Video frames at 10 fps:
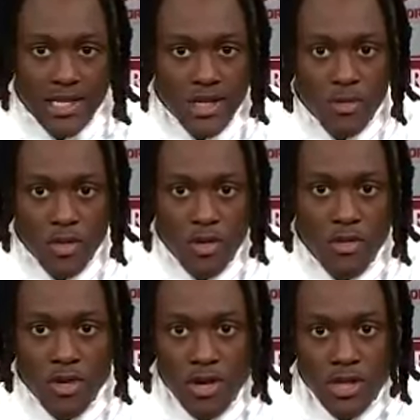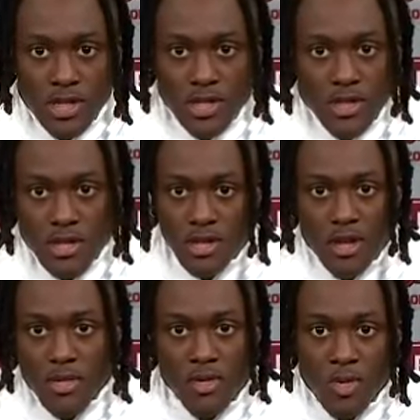has to improve or else
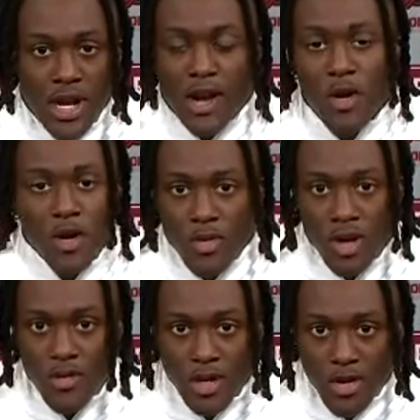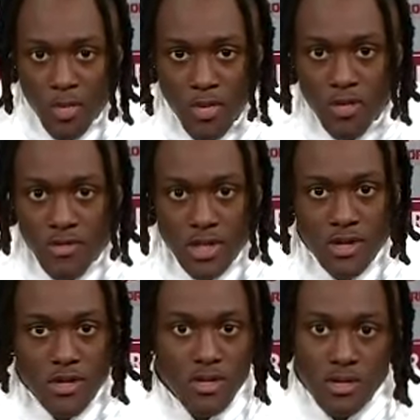i mean we're not going nowhere if we don't improve
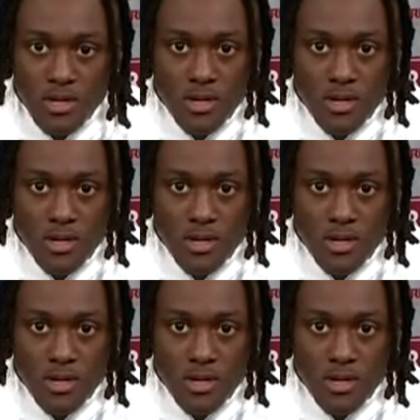so